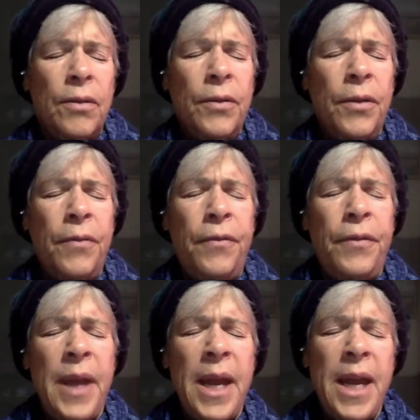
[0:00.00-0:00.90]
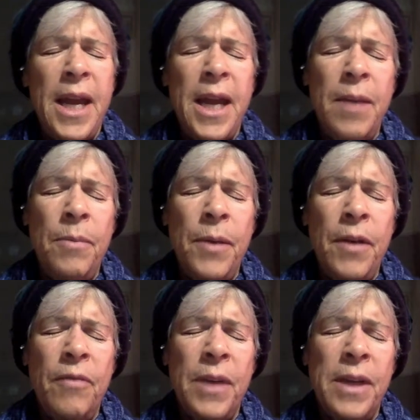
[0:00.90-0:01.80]
For the flame
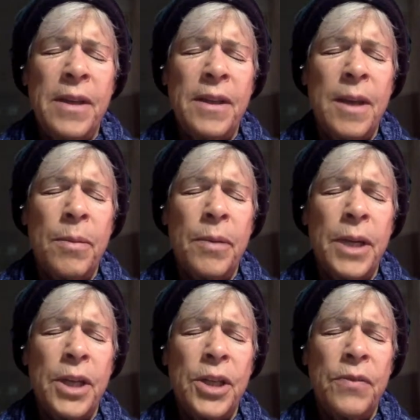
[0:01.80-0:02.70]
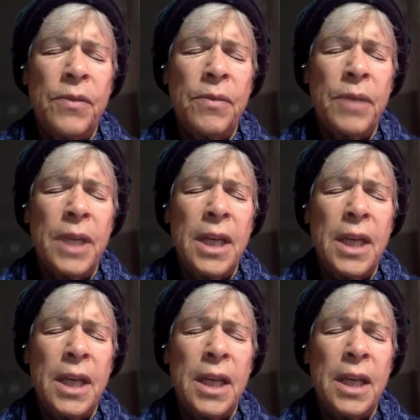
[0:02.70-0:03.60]
of my separation from thee